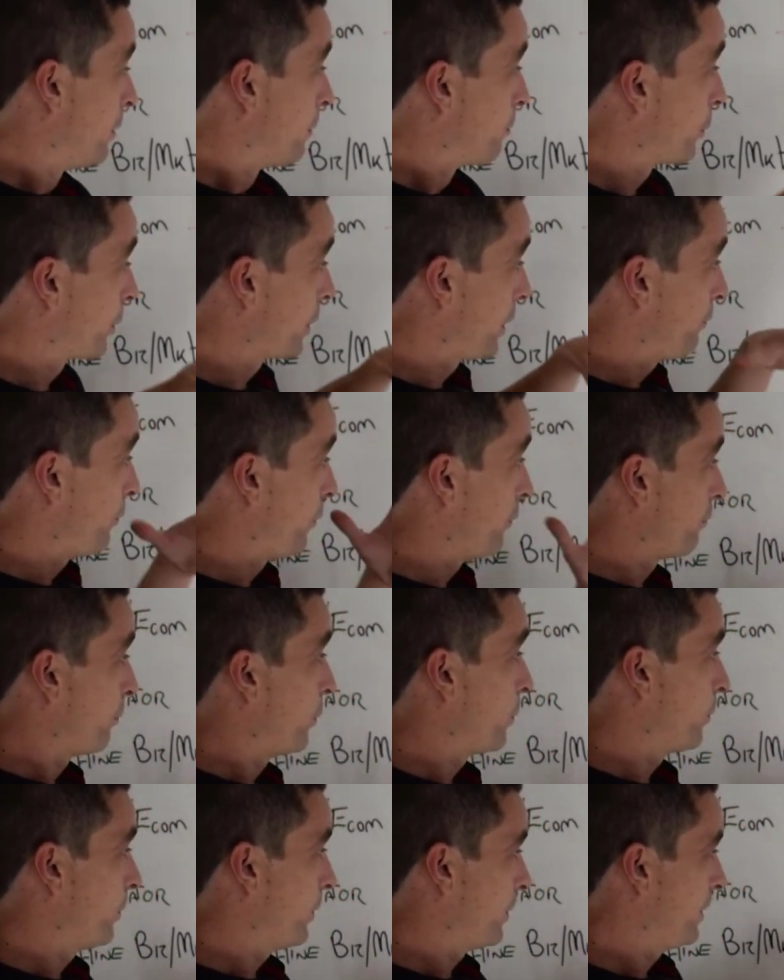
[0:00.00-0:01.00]
But if you have
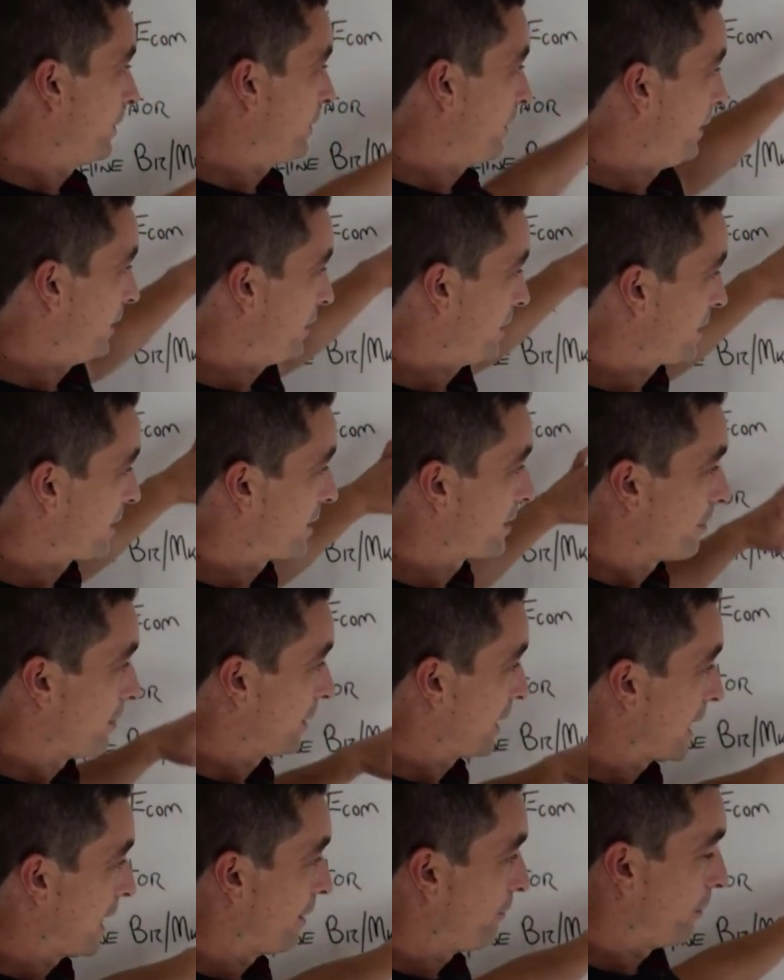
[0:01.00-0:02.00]
more
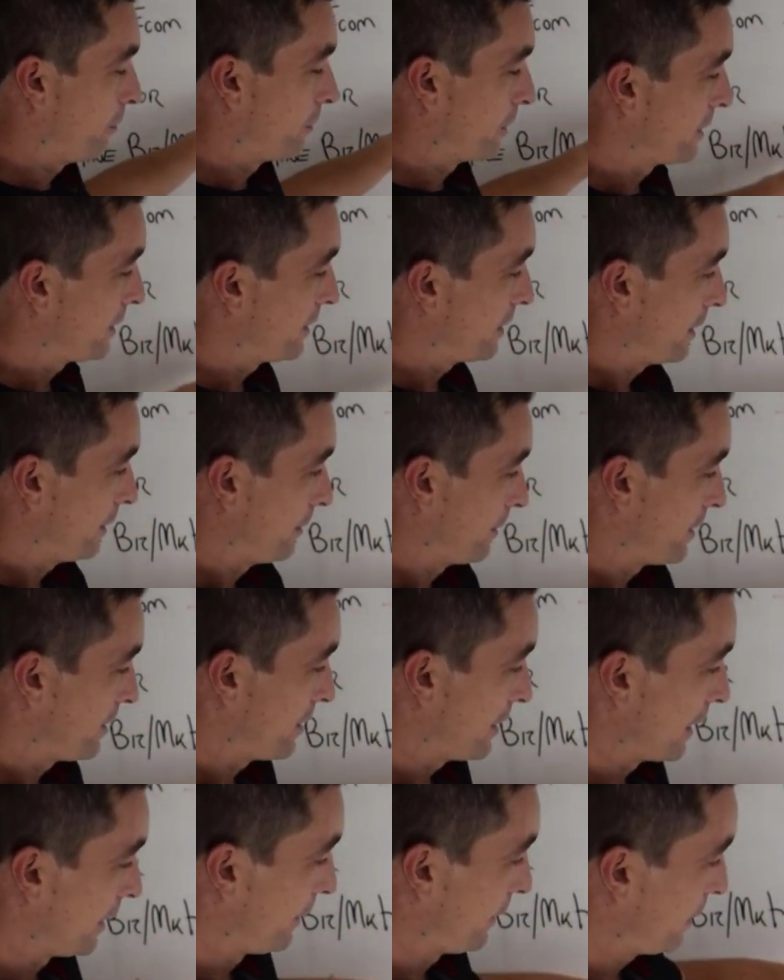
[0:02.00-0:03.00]
ideas, everyone
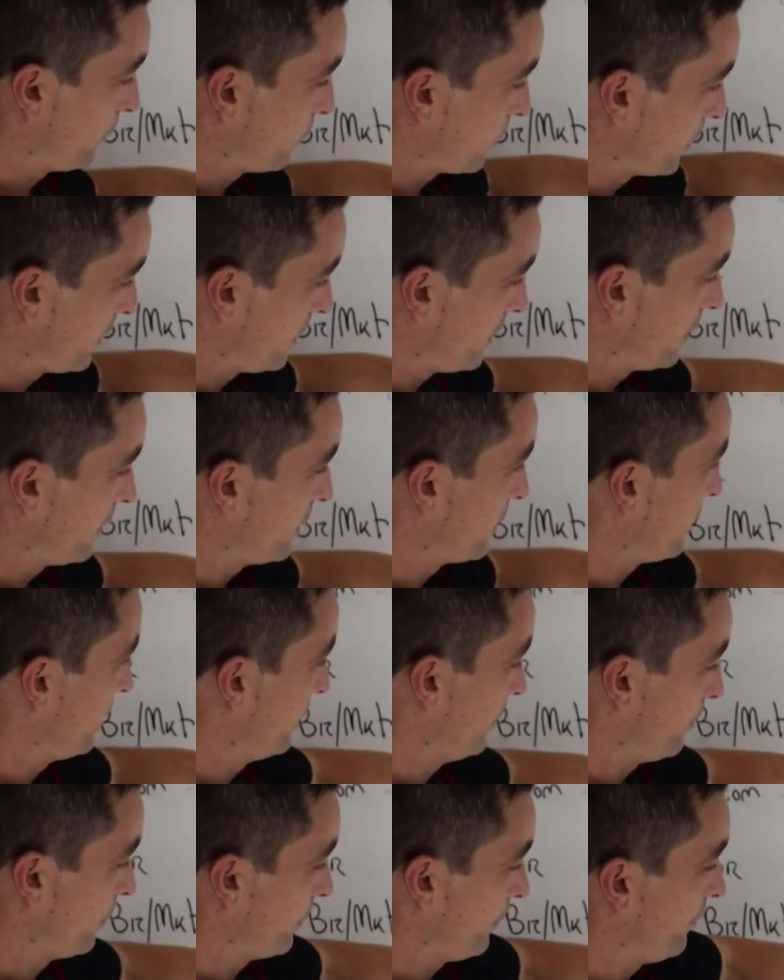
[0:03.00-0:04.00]
starts, and then once the
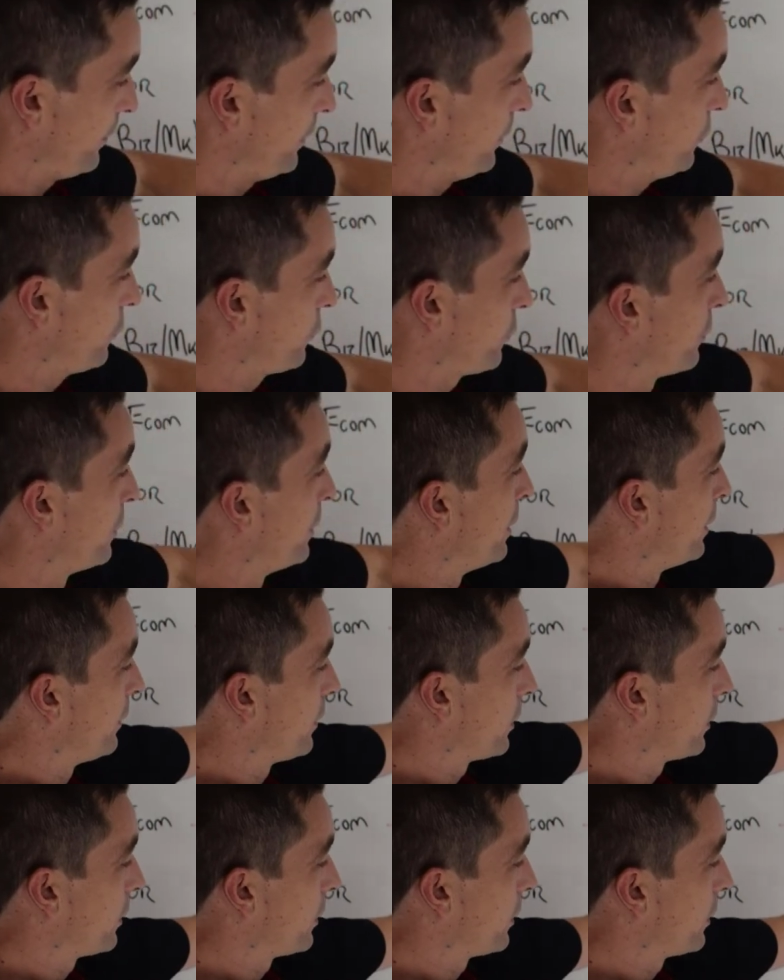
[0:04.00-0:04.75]
designer finish,